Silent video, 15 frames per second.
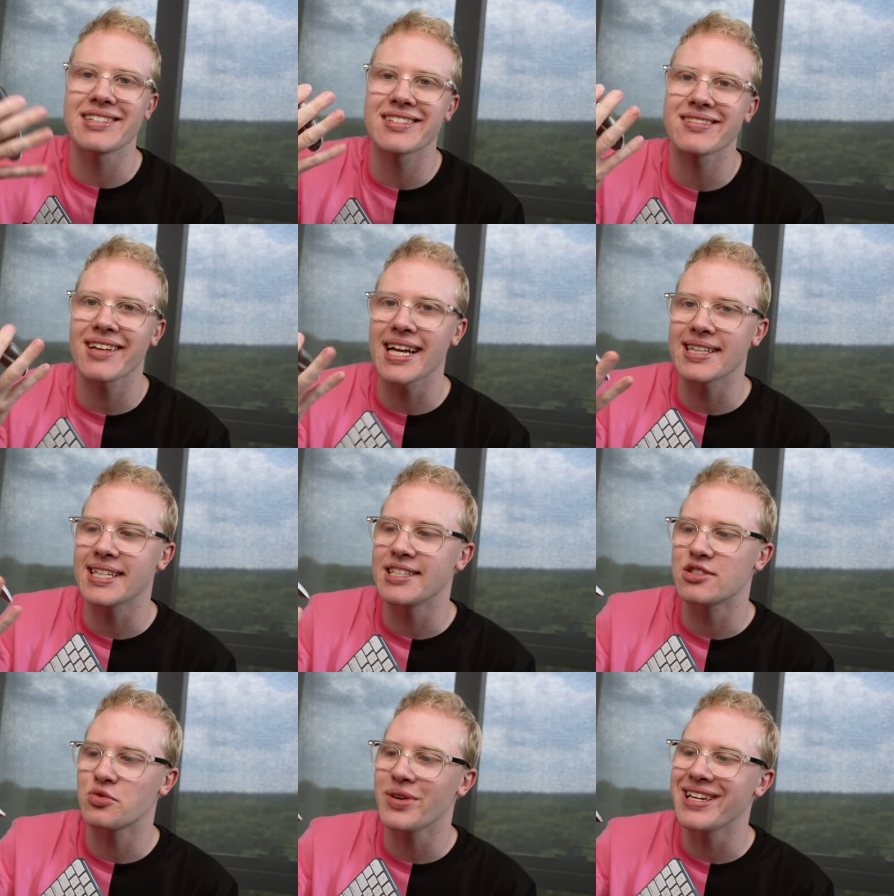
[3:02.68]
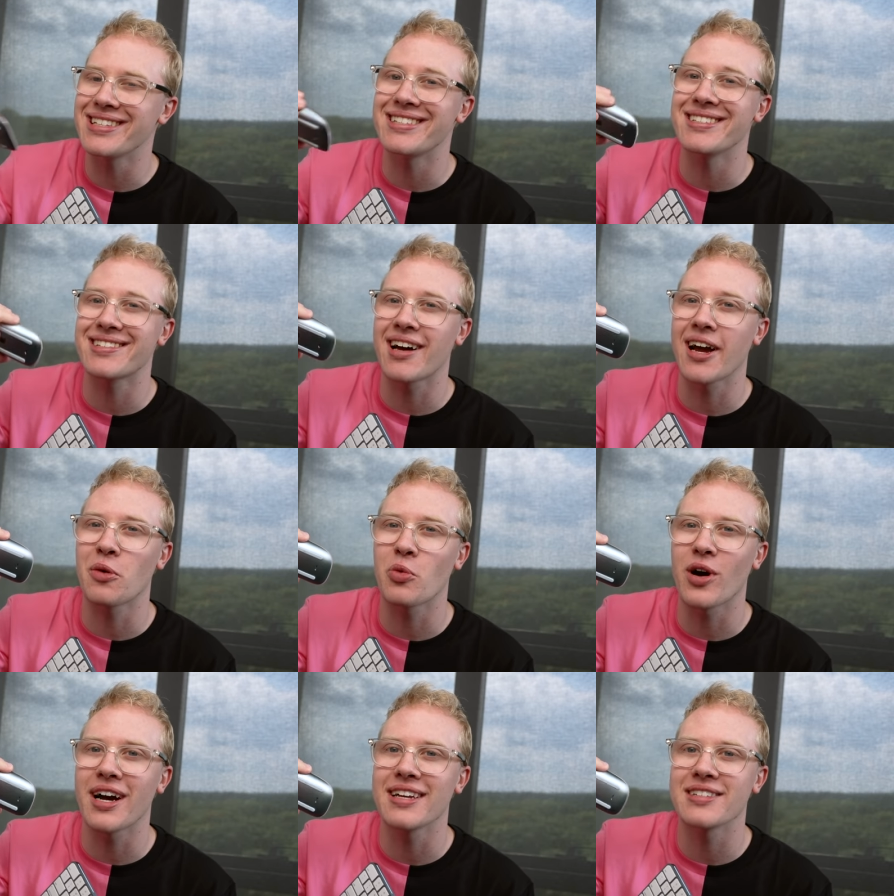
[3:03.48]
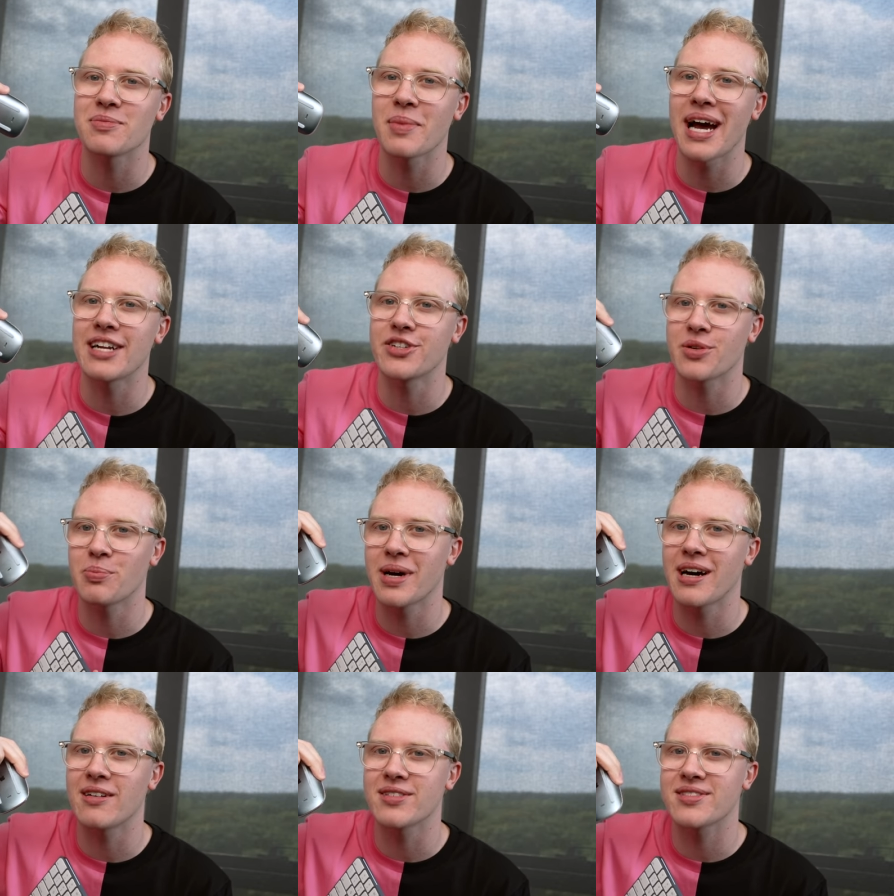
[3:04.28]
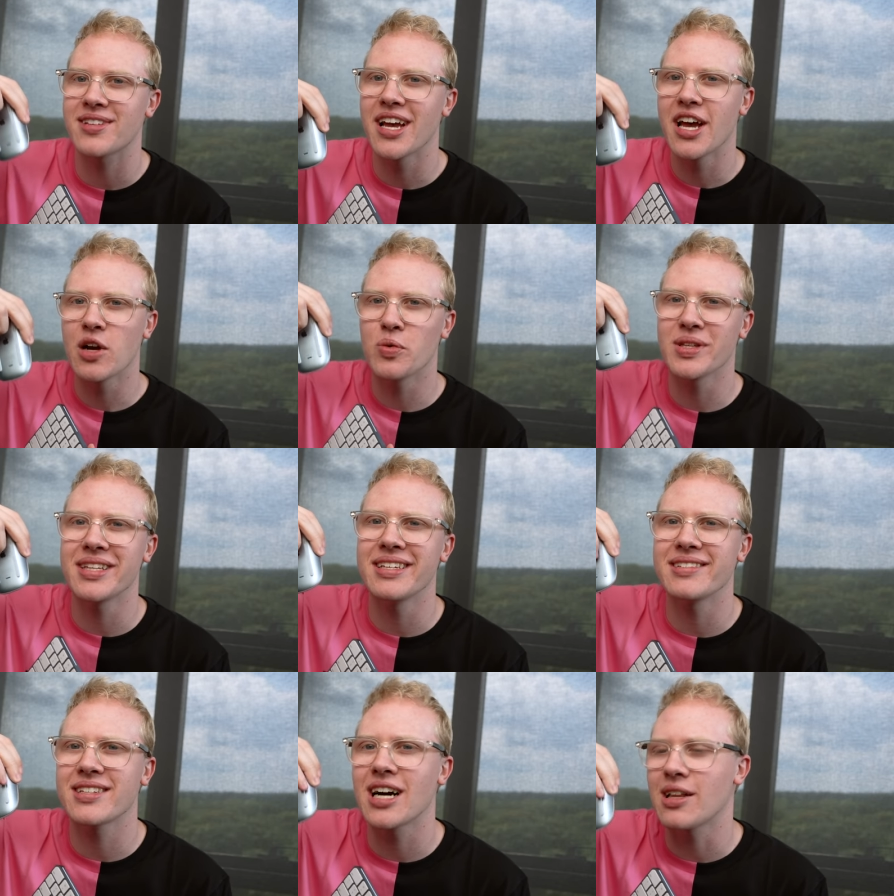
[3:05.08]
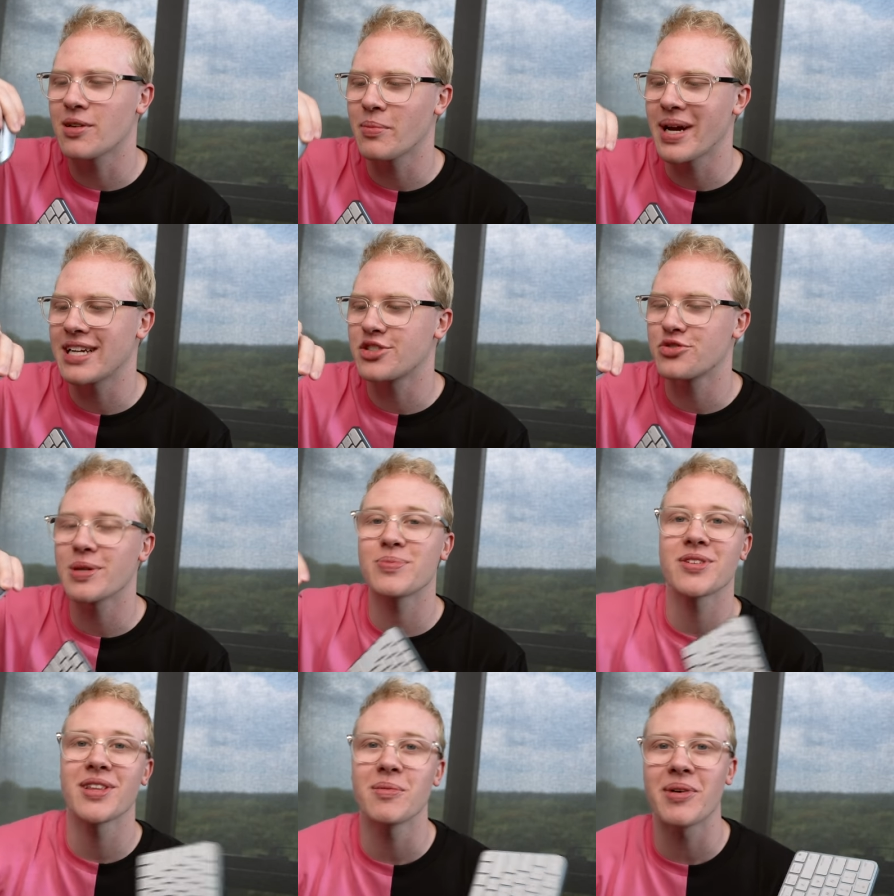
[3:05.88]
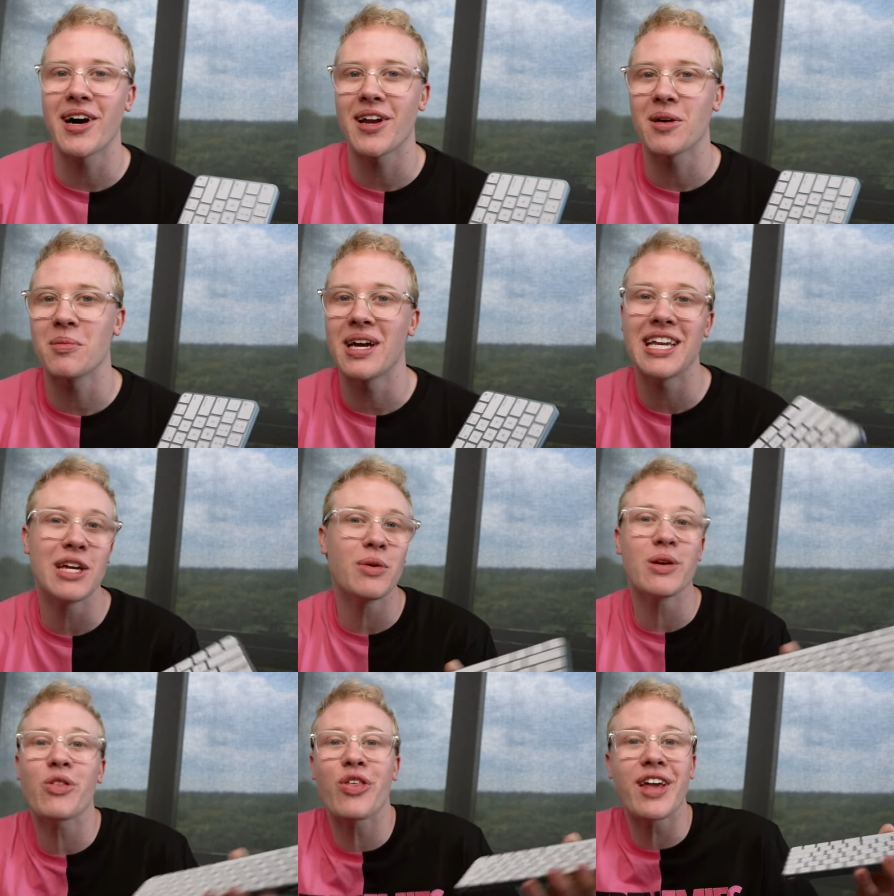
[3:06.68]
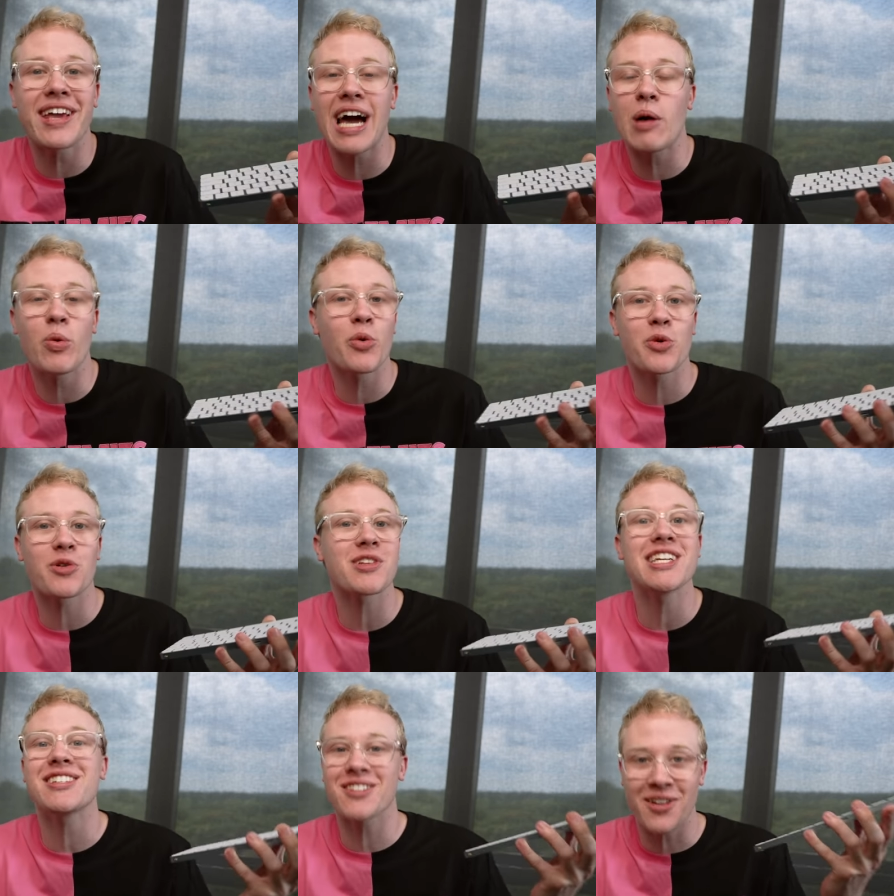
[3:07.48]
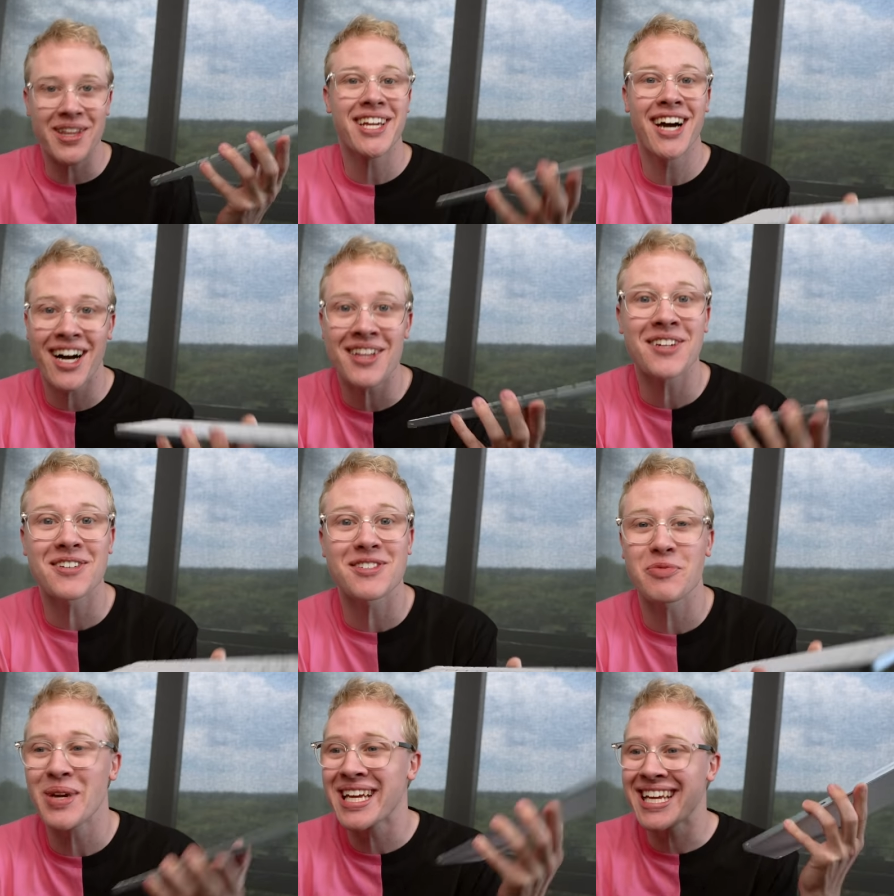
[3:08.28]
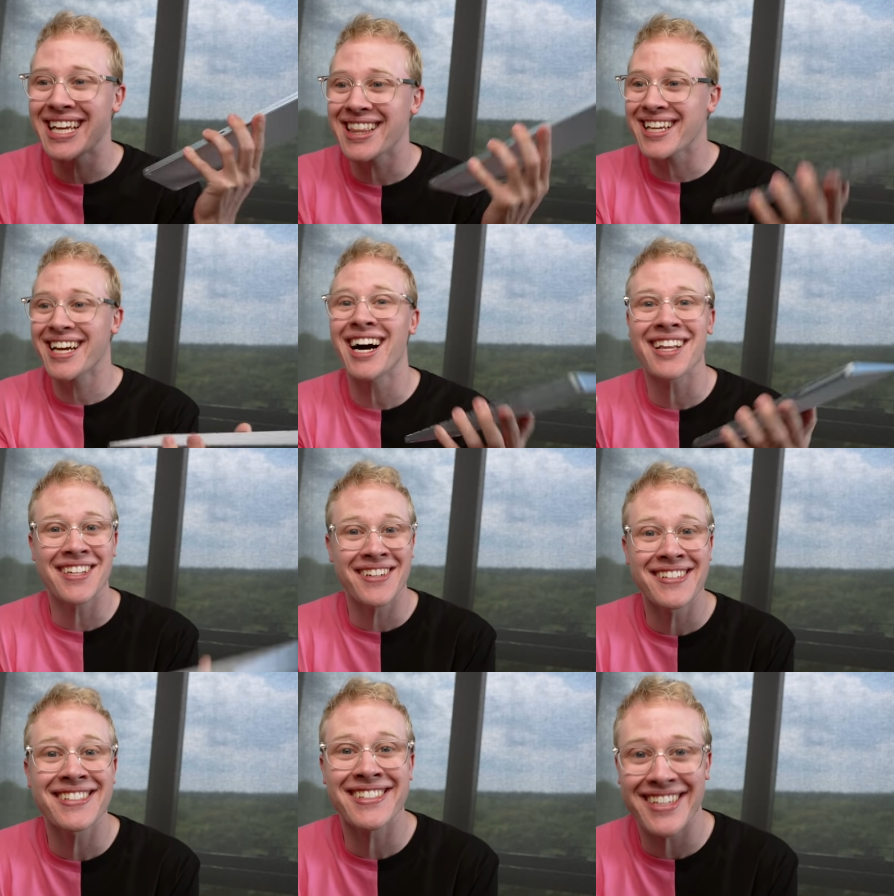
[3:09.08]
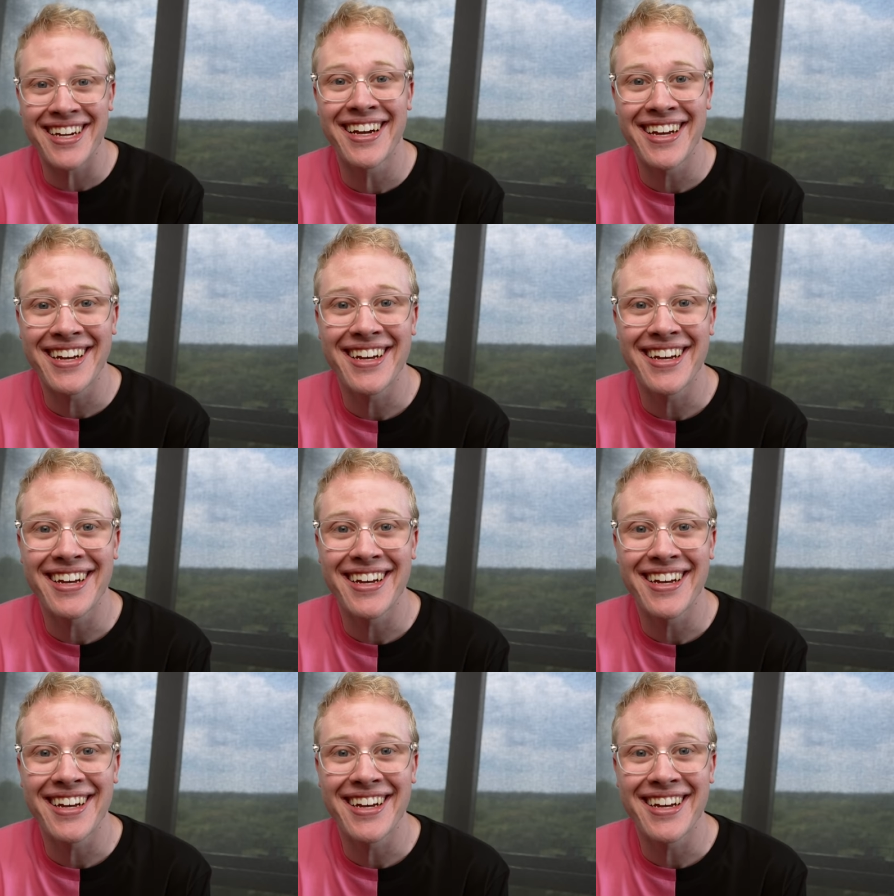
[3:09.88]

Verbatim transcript: slightly tweaked design-wise Magic Mouse with these color match strips on the bottom. And you would think Apple would release all the colors. We can get the colors.